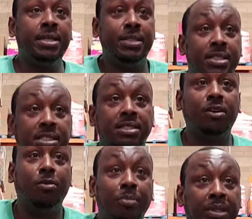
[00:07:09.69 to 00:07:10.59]
this is
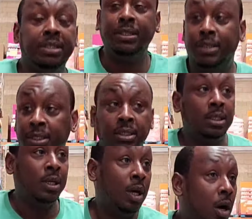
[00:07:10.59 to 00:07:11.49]
going to be
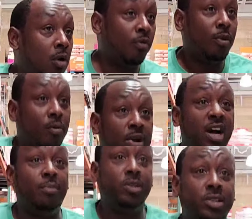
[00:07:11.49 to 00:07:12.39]
over.
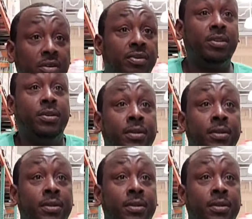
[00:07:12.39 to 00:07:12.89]
We almost over.